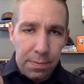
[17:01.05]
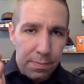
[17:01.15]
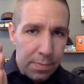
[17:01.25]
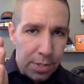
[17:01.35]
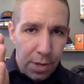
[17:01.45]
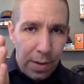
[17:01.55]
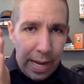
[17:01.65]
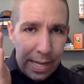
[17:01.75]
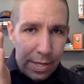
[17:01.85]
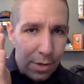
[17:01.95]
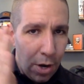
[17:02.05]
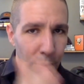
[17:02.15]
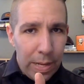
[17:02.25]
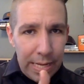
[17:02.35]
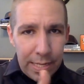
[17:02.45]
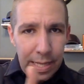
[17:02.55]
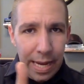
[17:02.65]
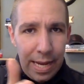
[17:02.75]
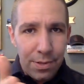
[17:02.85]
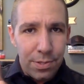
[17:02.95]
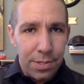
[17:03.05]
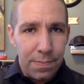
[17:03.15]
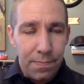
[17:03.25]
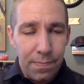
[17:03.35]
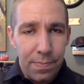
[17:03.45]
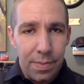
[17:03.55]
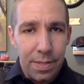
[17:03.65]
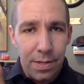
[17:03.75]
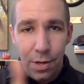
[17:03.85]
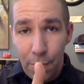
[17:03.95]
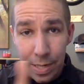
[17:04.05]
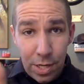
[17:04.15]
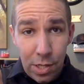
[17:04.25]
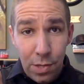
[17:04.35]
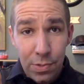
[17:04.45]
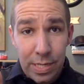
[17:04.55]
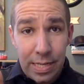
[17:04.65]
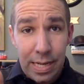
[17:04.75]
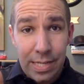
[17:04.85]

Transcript: So you go into the house, you go into closing as